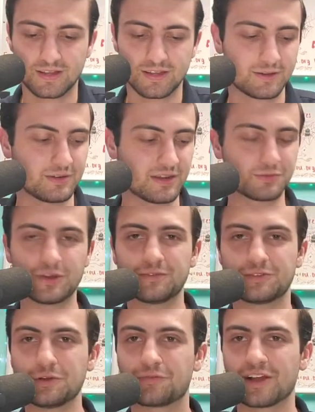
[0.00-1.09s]
We have
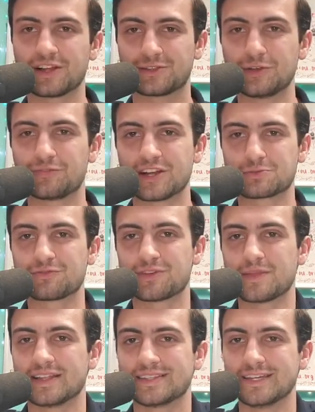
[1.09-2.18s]
two freshmen from
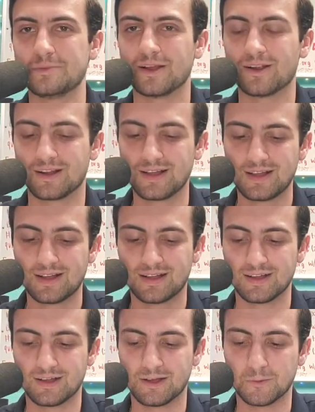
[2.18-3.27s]
that team here
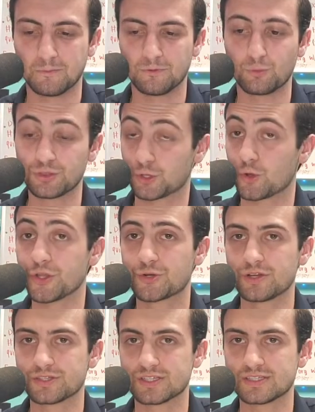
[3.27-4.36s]
with the Golden
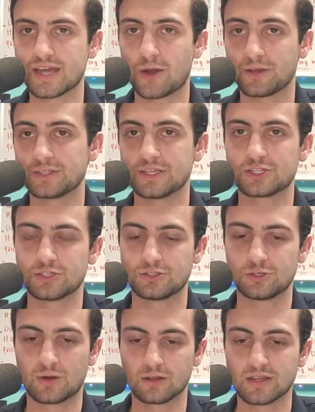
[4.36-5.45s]
Grizzlies now, in addition
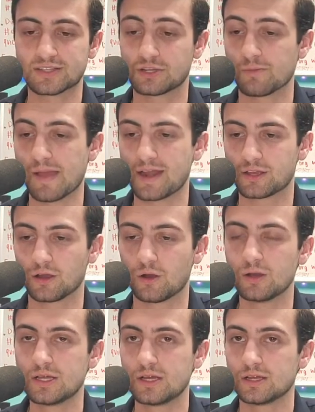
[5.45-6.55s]
to our Lexi
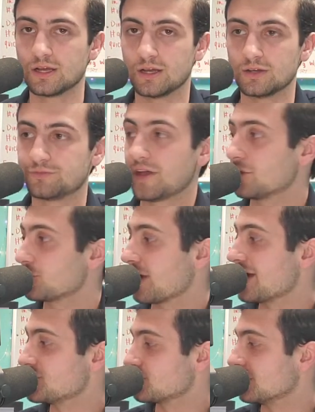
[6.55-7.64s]
Grammatico, fellow
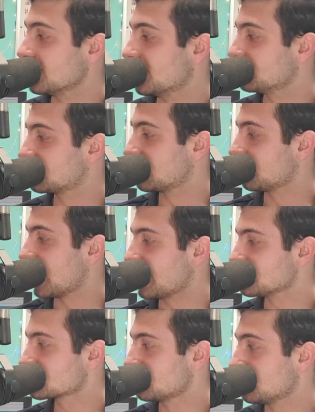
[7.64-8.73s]
graduate of Dakota High
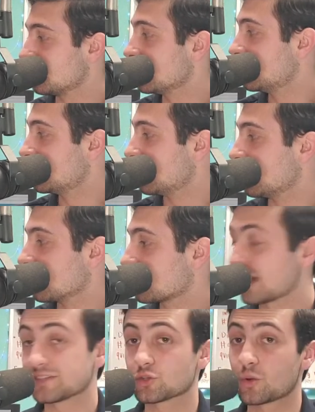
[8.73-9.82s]
School,
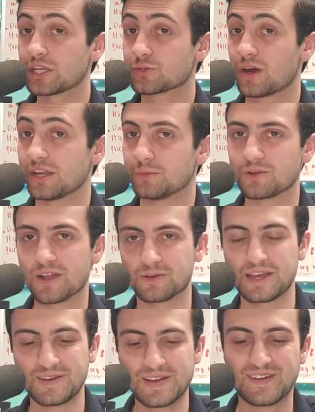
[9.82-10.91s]
class of 2020.
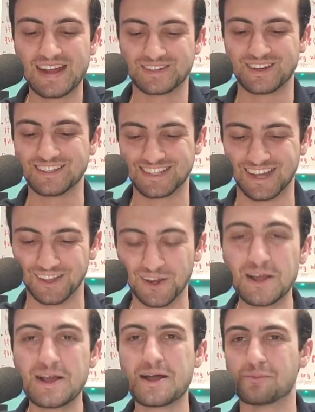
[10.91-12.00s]
We graduated together,
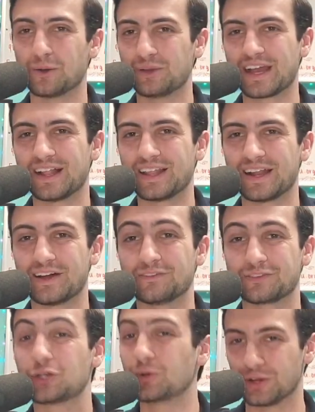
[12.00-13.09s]
but we got a lot of
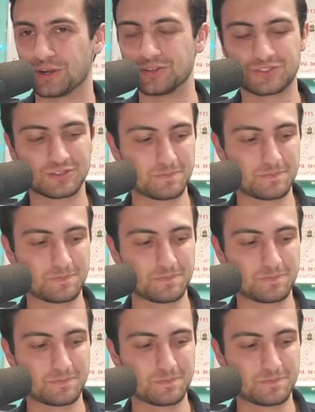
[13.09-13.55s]
Cougars.